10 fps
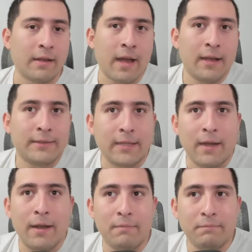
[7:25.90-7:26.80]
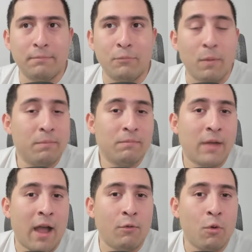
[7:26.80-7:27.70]
guys, uh, well,
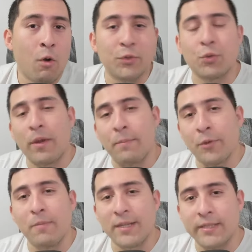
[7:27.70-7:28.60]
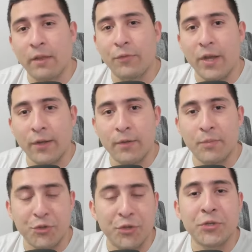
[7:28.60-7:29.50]
I will always want to put myself in a good
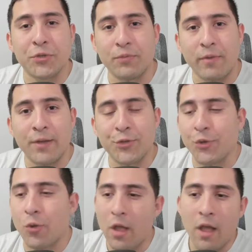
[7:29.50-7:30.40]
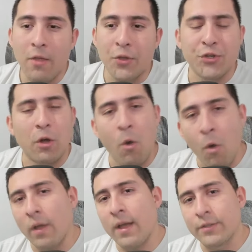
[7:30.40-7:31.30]
position, right? So there's
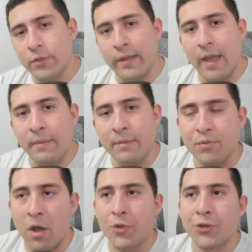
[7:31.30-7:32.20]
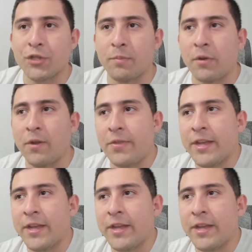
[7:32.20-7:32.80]
all kinds of gaming projects, but in